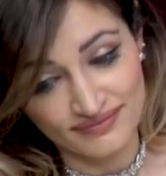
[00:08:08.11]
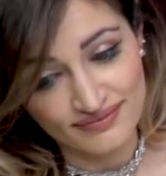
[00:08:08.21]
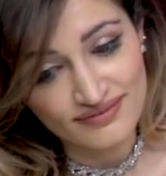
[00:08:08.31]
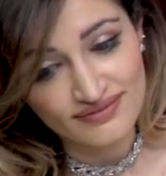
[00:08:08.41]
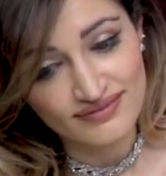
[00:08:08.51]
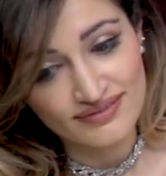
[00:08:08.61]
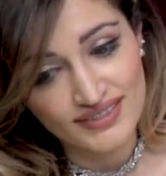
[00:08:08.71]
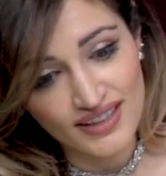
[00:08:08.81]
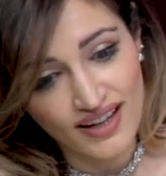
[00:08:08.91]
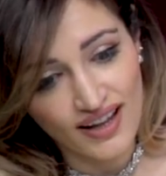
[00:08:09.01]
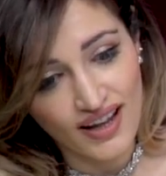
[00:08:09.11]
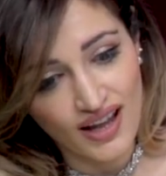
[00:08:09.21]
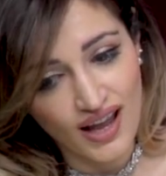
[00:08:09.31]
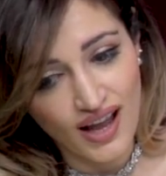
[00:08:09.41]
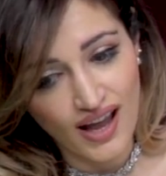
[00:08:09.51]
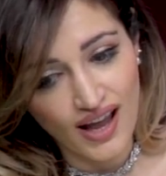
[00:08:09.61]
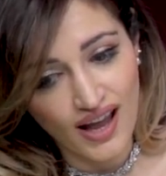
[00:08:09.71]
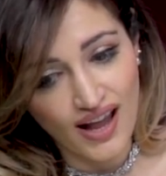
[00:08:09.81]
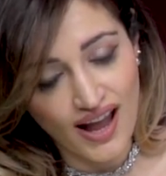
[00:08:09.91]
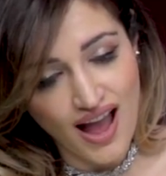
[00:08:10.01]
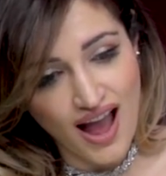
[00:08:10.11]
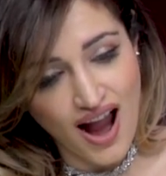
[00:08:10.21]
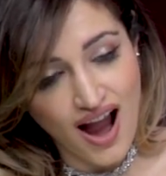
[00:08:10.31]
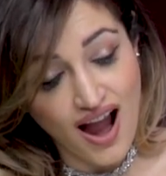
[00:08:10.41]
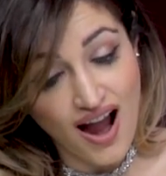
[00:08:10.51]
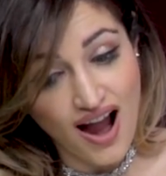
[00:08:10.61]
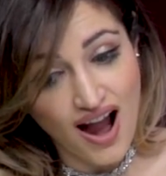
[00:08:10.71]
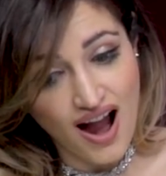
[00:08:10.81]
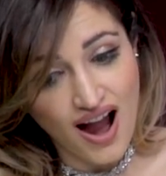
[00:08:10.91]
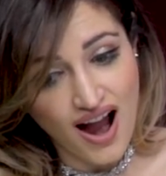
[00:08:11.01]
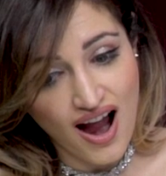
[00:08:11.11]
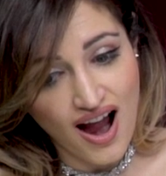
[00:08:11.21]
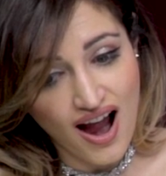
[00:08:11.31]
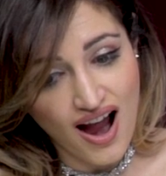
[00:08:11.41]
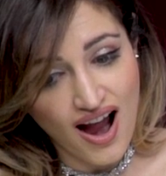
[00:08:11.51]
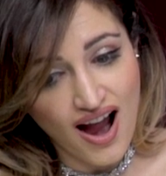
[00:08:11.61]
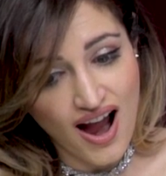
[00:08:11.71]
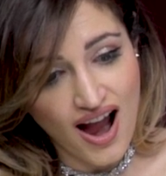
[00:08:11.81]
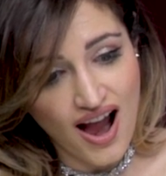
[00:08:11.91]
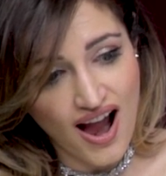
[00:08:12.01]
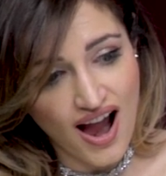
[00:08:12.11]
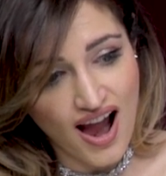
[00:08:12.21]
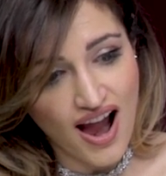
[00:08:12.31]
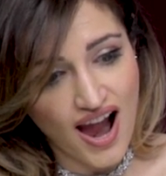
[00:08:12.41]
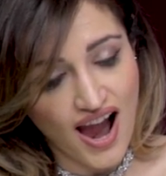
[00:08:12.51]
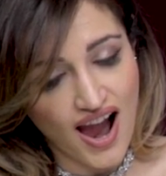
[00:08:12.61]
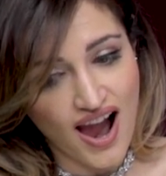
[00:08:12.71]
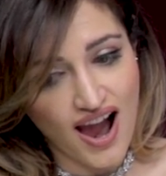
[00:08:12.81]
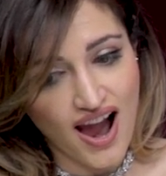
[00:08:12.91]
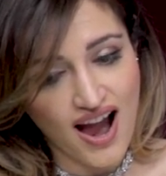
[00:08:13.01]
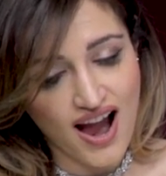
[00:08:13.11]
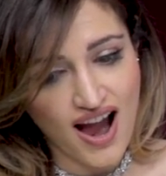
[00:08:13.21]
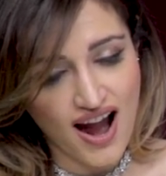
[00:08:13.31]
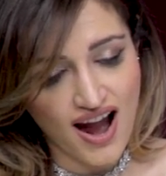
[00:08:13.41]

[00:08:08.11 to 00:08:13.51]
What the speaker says: The person shown says nothing.